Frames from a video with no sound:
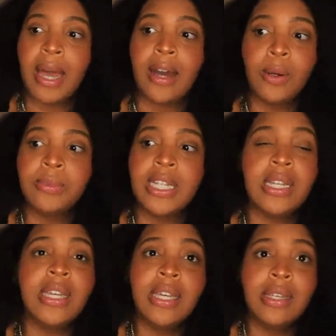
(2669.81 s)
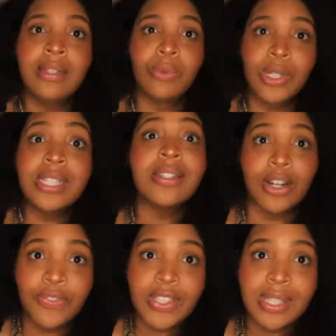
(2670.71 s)
I hope that he
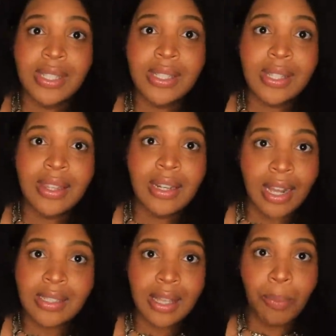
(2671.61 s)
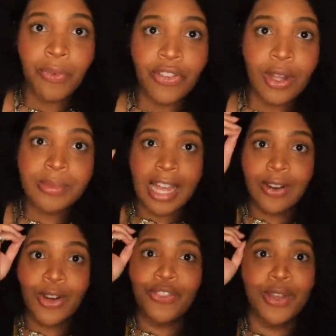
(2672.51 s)
resurfaces in the next couple films. I
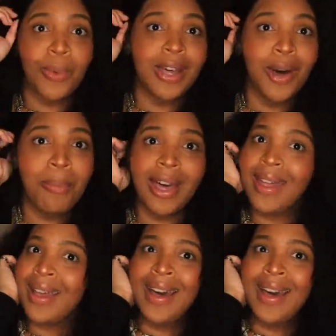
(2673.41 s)
don't know if he will, but